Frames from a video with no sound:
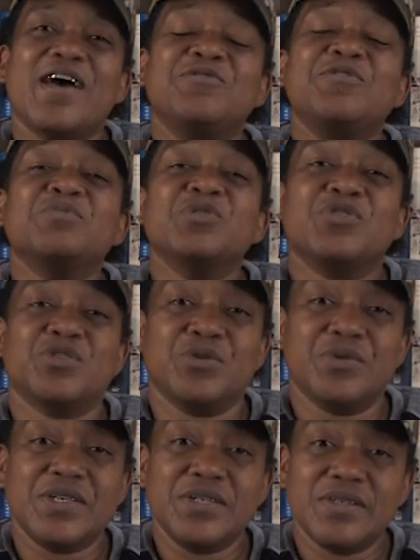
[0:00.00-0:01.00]
After
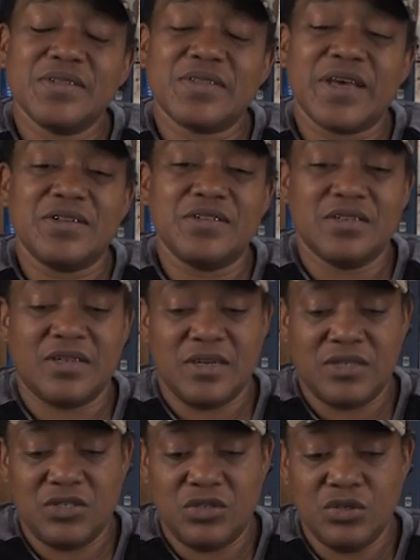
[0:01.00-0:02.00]
Missouri, they took
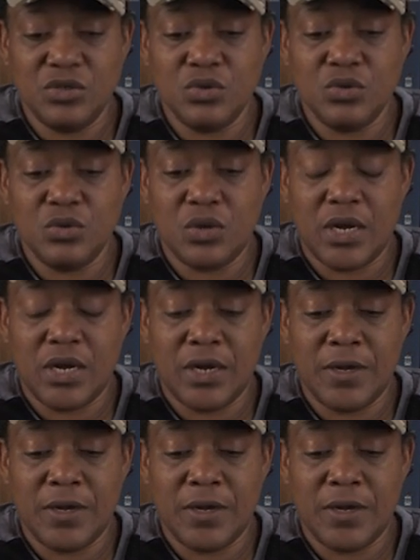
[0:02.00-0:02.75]
us to,